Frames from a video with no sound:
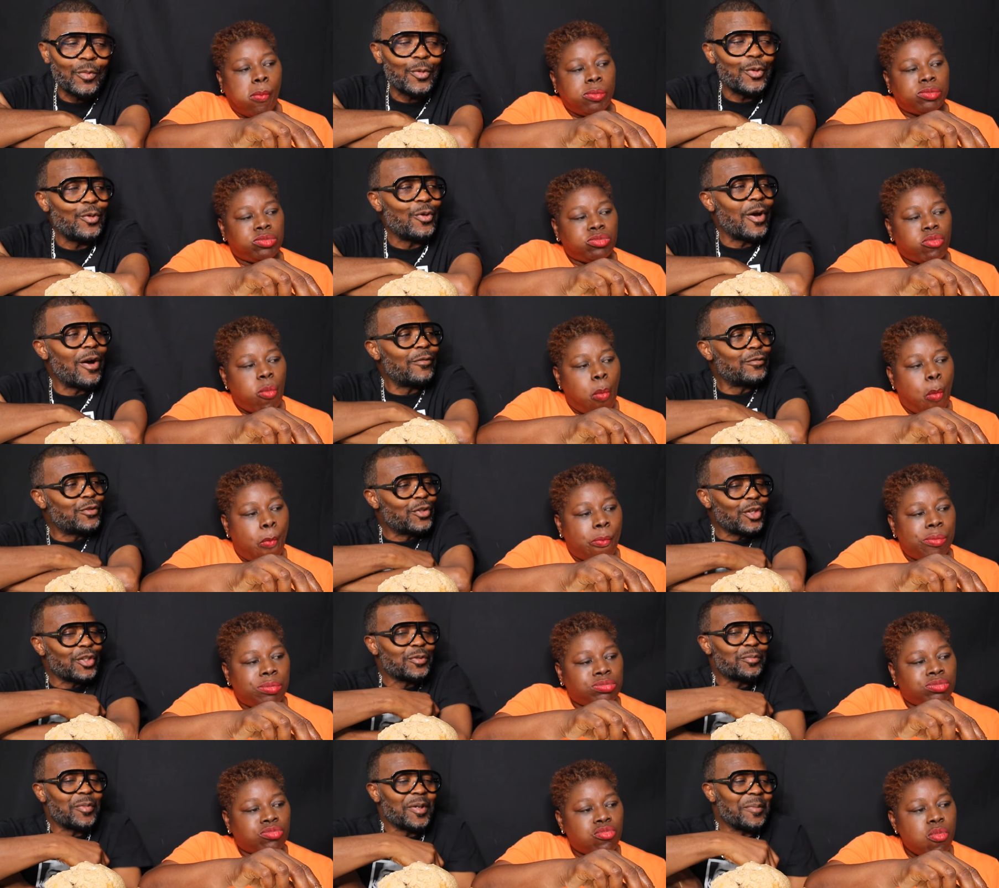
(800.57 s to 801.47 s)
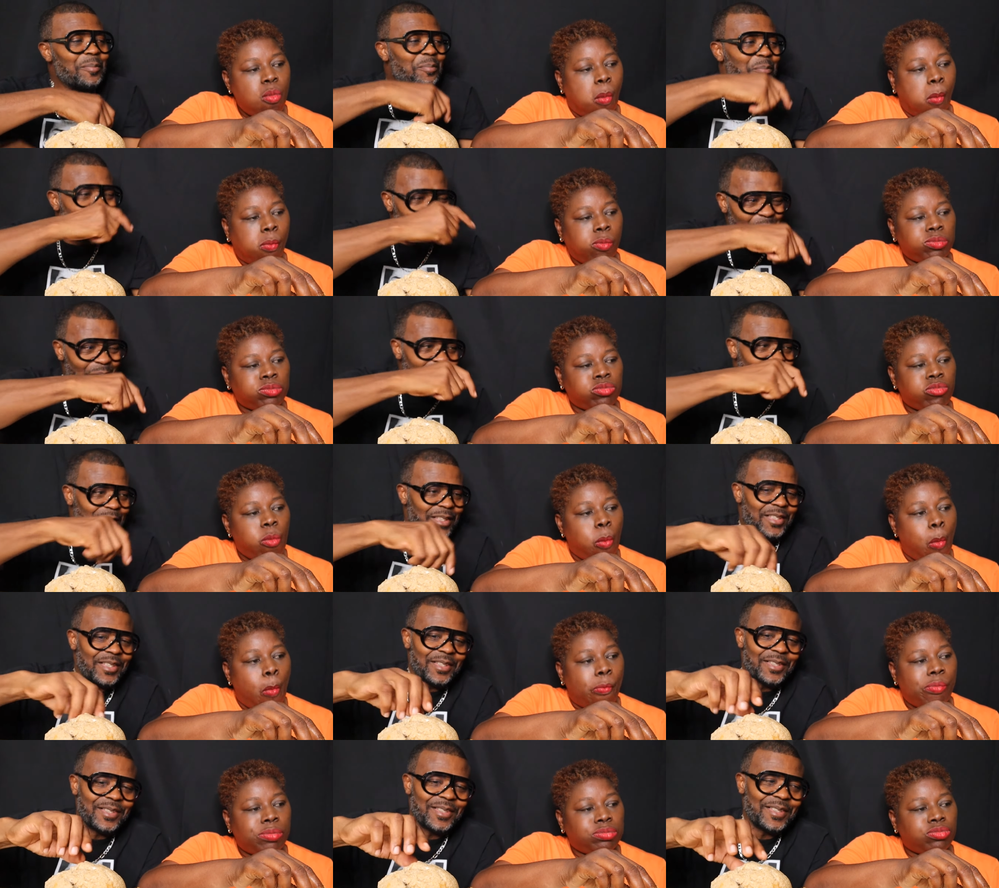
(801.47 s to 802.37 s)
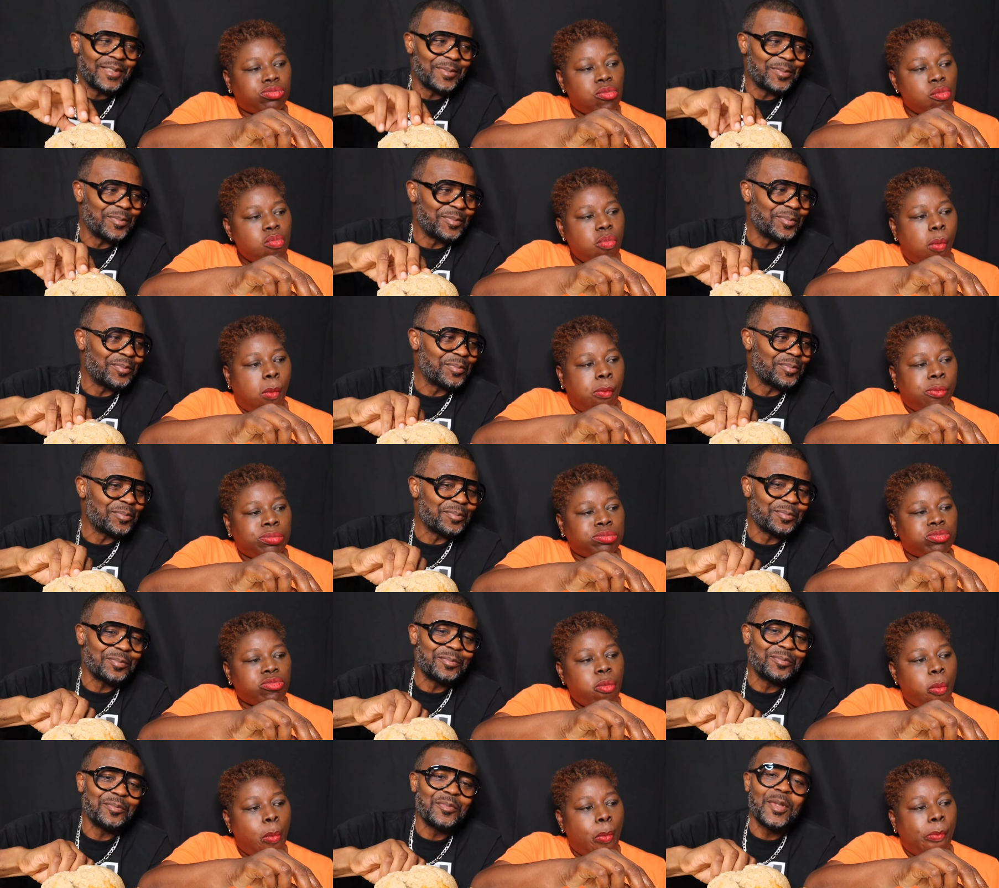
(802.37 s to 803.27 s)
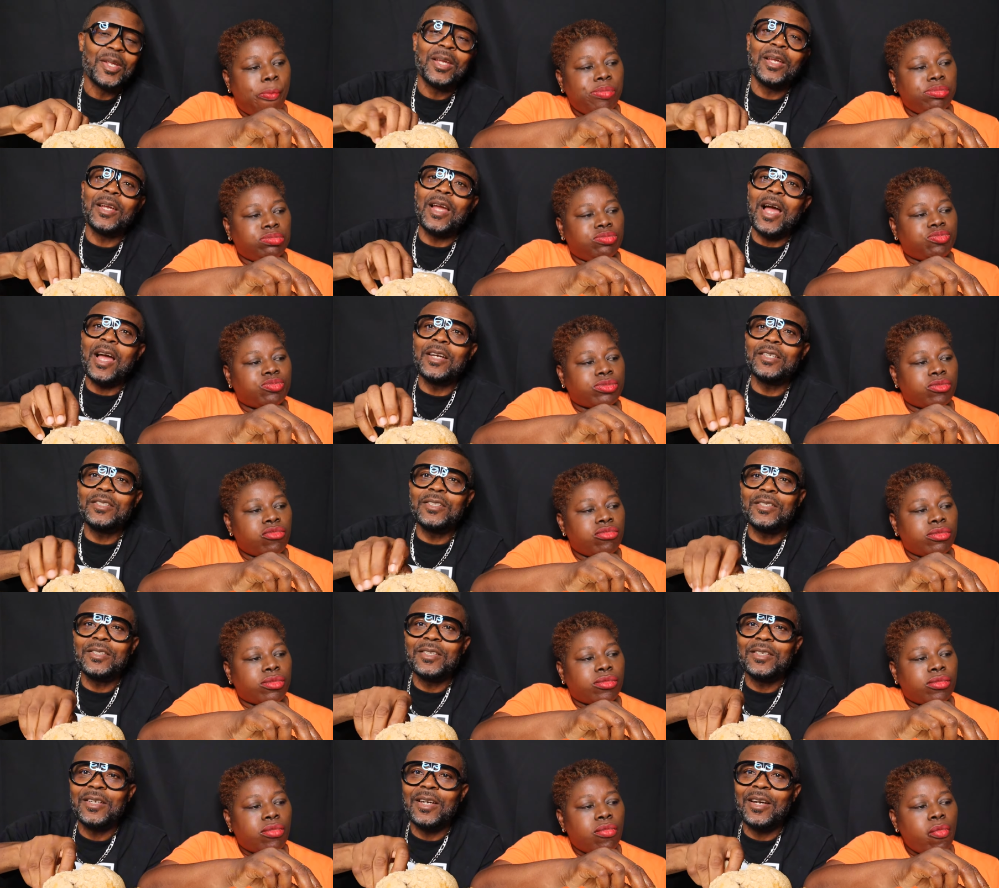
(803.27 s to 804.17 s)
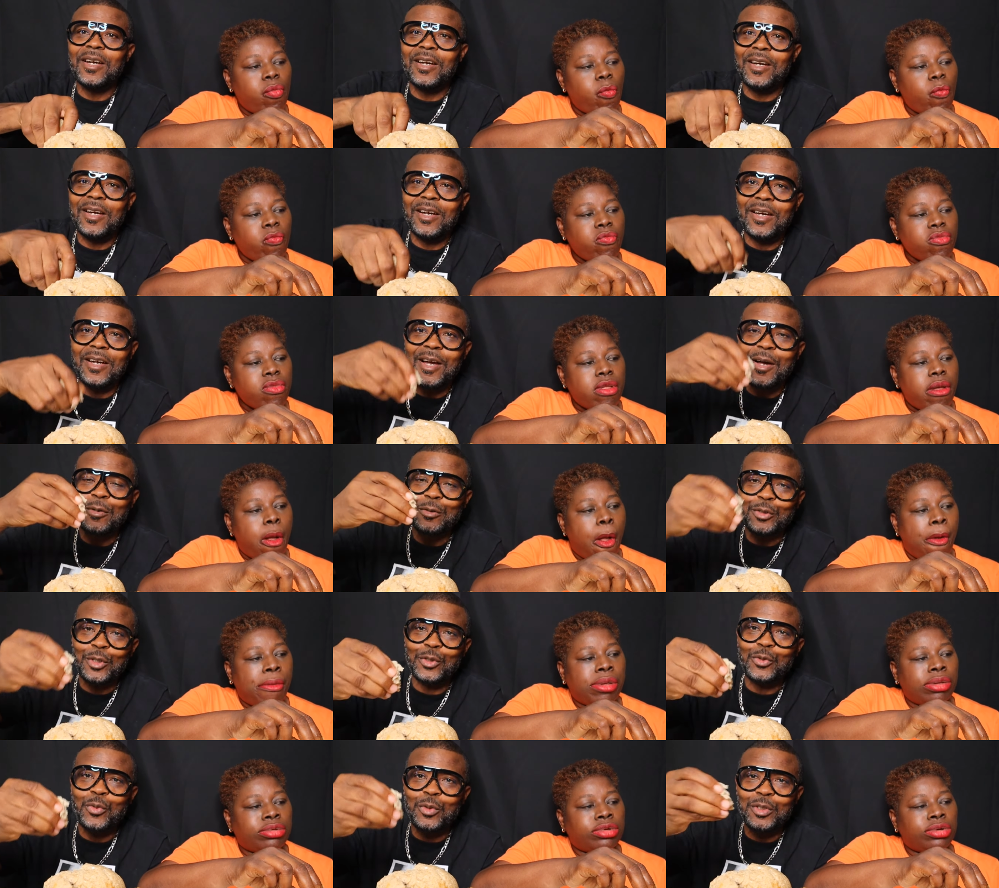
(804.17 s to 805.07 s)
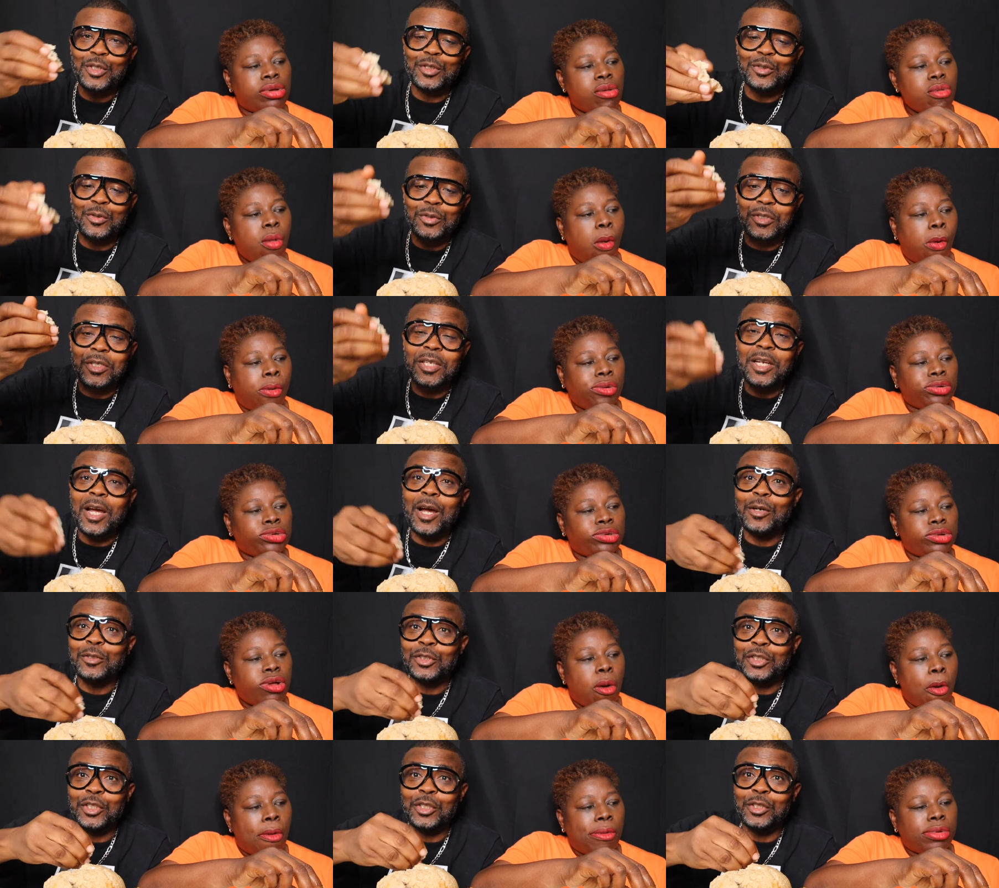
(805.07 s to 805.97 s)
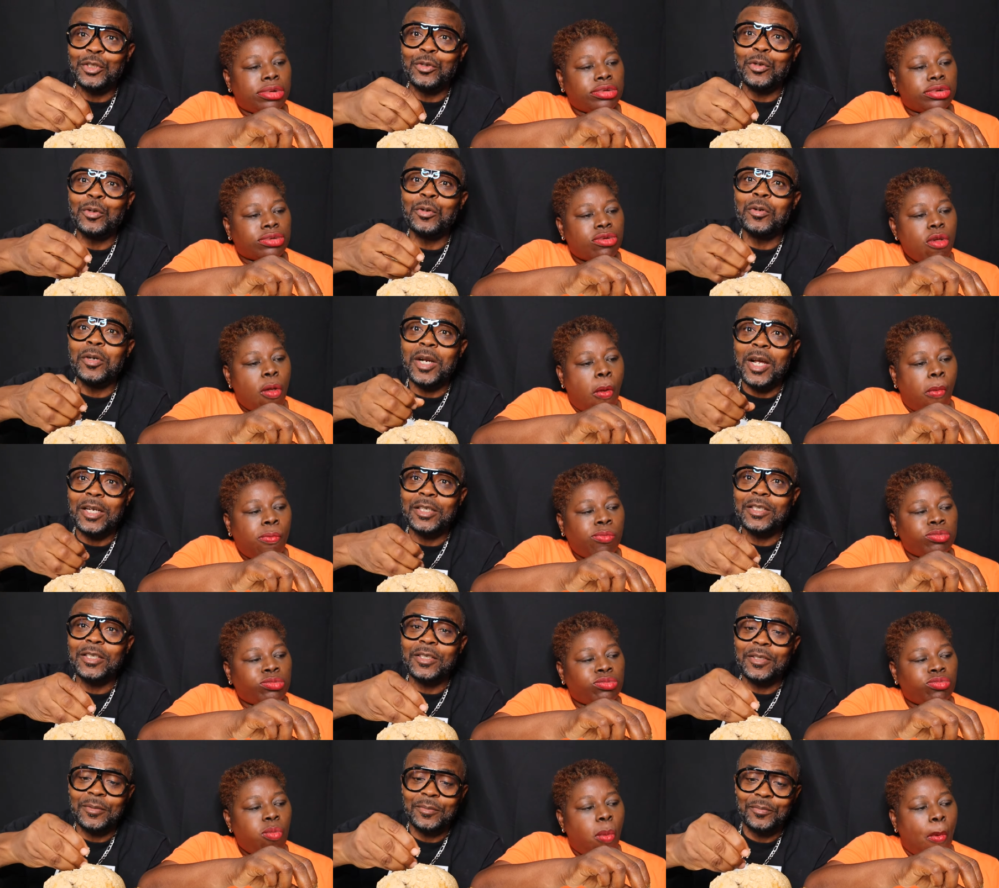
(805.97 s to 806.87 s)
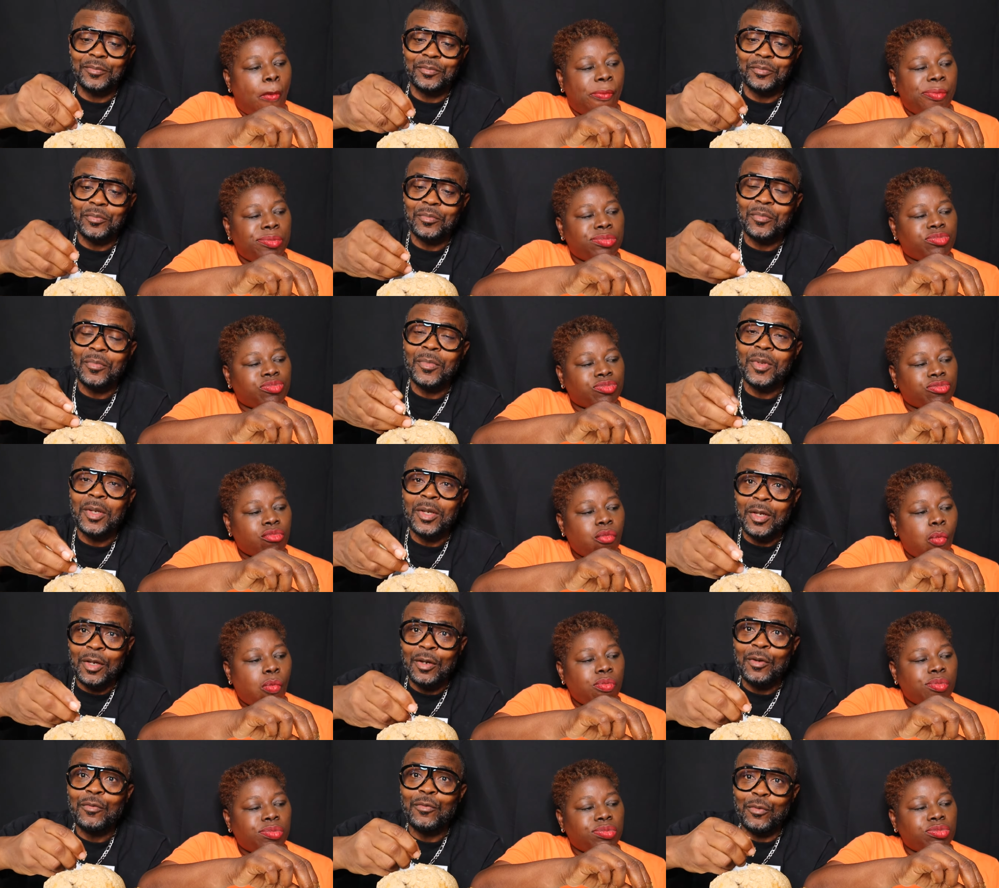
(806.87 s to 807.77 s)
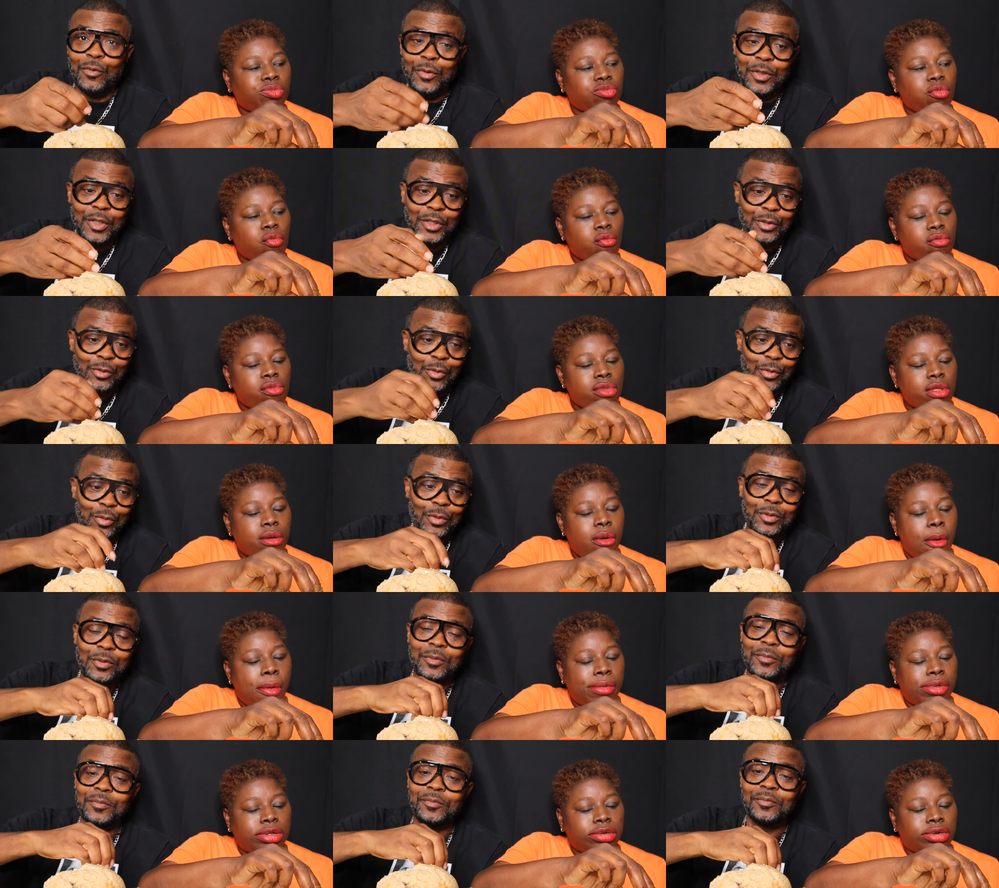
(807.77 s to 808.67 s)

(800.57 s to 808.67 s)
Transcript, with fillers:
Speaker 1: You have just been pranked. Guys, I just wanted to see how she is going to react. Food is good.